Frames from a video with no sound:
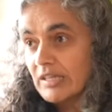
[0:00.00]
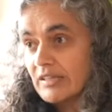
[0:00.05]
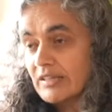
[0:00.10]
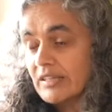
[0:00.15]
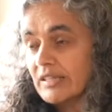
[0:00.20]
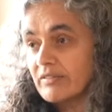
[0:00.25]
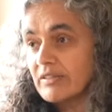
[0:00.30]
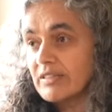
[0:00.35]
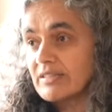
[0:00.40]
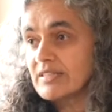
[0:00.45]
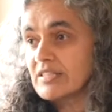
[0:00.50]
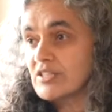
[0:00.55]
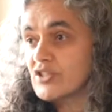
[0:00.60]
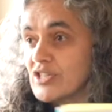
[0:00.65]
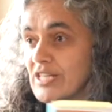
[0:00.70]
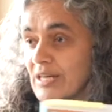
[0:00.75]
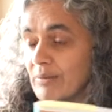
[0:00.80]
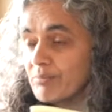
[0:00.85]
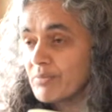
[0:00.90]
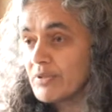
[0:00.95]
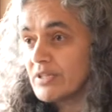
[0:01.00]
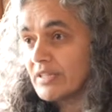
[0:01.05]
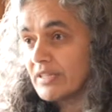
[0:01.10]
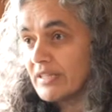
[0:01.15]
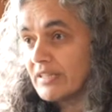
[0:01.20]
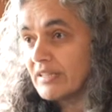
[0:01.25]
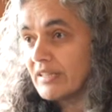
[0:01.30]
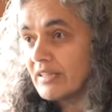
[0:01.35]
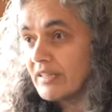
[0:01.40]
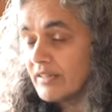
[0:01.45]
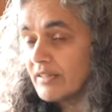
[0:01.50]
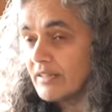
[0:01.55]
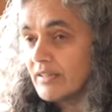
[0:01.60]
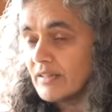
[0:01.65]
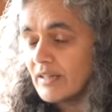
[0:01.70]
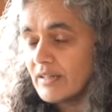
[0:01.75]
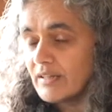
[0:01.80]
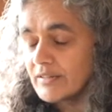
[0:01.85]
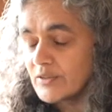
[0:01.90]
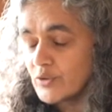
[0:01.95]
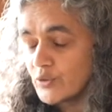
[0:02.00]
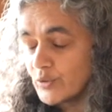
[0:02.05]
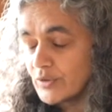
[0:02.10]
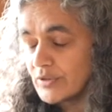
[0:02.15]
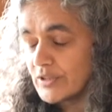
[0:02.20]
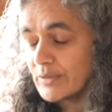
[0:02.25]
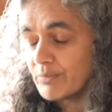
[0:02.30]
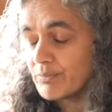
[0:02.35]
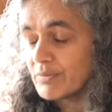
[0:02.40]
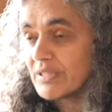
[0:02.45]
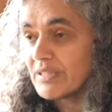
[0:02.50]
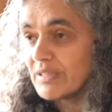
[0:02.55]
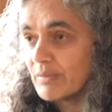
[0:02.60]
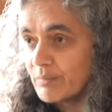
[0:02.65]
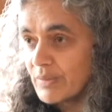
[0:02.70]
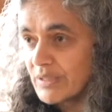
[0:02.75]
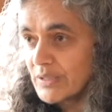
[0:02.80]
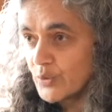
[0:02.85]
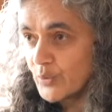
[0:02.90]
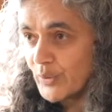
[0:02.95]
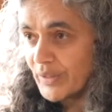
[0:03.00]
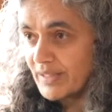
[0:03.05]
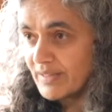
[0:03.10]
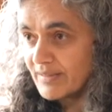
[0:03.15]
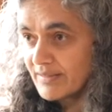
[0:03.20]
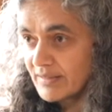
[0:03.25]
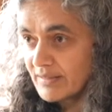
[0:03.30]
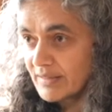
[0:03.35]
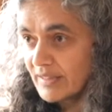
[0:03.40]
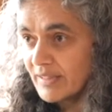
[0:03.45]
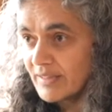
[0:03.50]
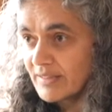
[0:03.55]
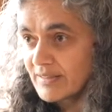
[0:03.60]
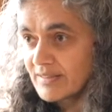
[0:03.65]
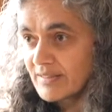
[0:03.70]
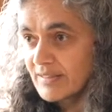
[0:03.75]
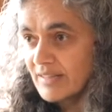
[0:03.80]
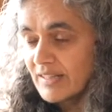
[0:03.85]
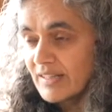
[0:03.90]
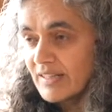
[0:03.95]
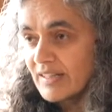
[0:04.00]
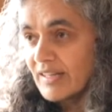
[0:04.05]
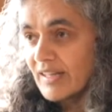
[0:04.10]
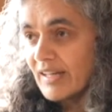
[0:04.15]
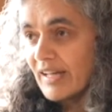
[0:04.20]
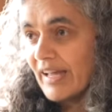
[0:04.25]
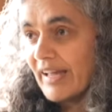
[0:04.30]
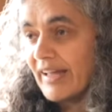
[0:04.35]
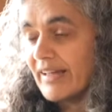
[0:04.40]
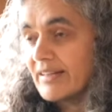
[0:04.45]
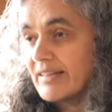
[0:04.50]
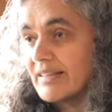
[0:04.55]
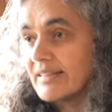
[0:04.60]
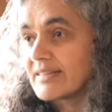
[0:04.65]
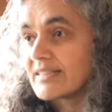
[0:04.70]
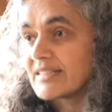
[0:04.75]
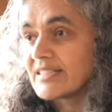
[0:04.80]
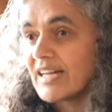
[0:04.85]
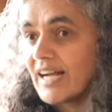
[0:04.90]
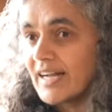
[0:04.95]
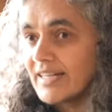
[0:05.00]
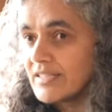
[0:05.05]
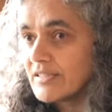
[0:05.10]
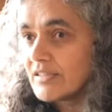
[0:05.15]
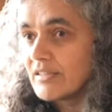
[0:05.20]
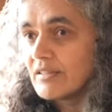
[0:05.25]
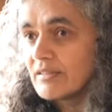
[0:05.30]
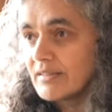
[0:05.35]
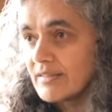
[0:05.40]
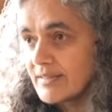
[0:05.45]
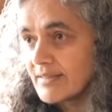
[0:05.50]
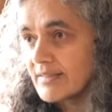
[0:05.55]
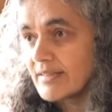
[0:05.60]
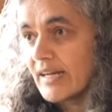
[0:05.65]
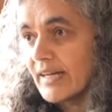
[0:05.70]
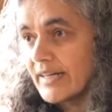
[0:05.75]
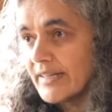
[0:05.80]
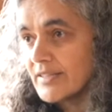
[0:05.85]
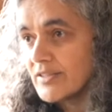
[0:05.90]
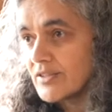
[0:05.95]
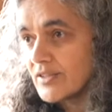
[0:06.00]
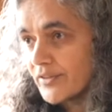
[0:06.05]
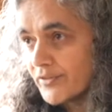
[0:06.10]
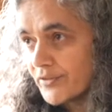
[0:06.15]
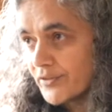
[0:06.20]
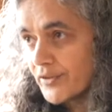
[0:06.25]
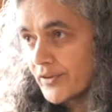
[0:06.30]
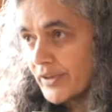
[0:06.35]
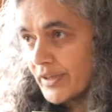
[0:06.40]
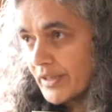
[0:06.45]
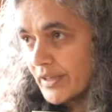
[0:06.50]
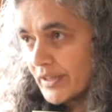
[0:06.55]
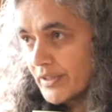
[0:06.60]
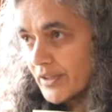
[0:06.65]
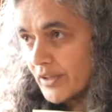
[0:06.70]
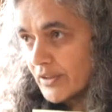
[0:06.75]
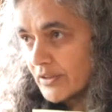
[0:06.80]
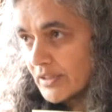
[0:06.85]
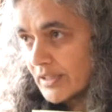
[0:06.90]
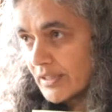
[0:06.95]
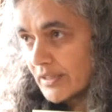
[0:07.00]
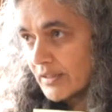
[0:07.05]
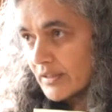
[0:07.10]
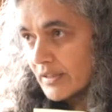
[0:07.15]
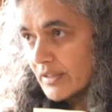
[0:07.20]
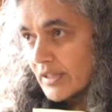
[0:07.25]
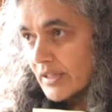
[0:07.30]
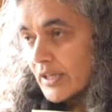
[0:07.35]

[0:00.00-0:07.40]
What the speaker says: There is a chapter in here, chapter number 26, and it's titled The Science of Kriya Yoga.